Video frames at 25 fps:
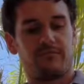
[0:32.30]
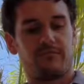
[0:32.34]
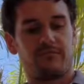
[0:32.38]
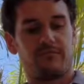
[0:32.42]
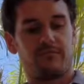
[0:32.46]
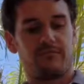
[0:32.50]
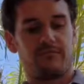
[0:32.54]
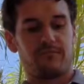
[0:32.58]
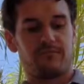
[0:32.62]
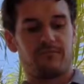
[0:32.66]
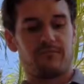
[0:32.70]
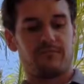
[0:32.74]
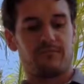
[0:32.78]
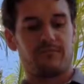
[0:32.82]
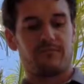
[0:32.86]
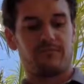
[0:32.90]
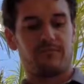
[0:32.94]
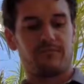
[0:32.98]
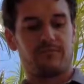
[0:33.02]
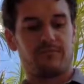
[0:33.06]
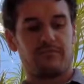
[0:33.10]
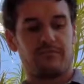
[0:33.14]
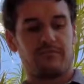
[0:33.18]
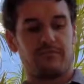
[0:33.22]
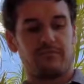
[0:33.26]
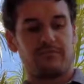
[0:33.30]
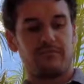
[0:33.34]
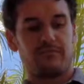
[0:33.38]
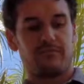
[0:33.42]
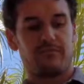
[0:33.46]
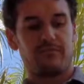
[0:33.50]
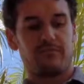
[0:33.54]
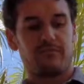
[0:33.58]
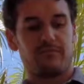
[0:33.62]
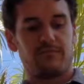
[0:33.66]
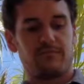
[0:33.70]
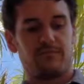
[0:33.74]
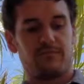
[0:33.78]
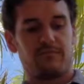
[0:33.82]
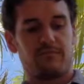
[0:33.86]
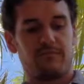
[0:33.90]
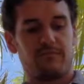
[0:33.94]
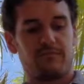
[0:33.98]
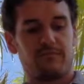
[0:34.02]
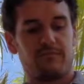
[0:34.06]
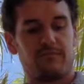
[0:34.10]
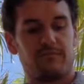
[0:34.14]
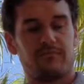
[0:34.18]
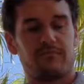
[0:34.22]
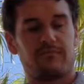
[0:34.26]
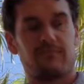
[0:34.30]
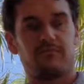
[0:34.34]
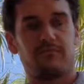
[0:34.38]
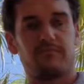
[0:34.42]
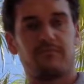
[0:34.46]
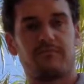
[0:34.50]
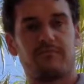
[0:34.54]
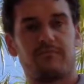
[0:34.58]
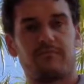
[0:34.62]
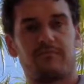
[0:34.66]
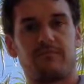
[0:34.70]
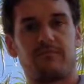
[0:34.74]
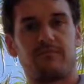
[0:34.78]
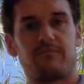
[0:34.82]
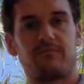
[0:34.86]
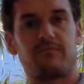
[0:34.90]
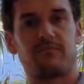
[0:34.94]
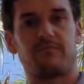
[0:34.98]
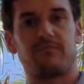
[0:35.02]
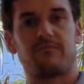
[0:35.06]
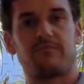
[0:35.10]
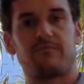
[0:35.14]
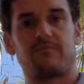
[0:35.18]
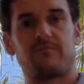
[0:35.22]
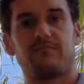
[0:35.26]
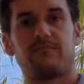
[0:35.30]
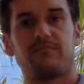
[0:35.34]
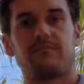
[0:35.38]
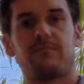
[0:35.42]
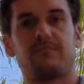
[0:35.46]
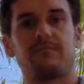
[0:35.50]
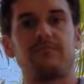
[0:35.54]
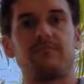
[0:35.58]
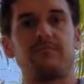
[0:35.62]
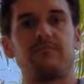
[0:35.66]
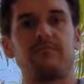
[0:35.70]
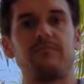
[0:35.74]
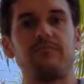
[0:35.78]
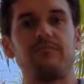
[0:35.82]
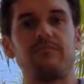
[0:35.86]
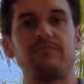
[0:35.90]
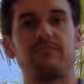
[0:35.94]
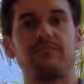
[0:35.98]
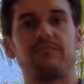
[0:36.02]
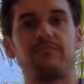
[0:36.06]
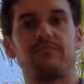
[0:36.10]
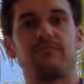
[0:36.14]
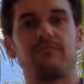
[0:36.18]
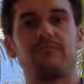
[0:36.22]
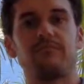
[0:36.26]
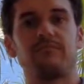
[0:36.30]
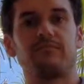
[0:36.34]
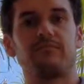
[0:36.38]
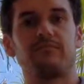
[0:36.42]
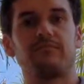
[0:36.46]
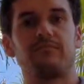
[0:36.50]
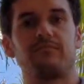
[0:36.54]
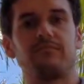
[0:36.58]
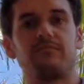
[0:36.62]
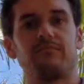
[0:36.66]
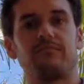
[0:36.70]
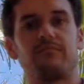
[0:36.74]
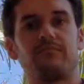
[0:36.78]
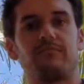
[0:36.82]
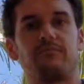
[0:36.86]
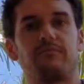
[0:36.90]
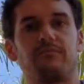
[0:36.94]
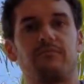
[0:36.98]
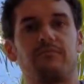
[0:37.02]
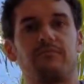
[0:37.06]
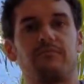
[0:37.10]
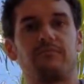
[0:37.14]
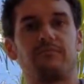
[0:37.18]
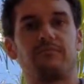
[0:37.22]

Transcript: (not speaking)